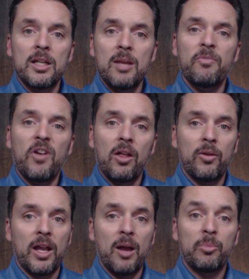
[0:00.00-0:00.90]
Keep
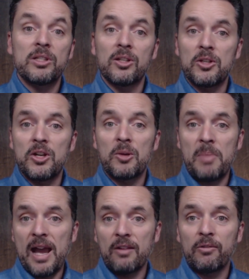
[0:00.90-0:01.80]
following up until you hear
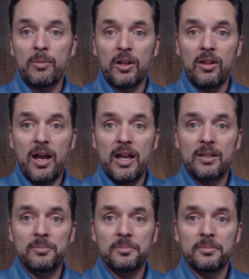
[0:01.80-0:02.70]
back from the client.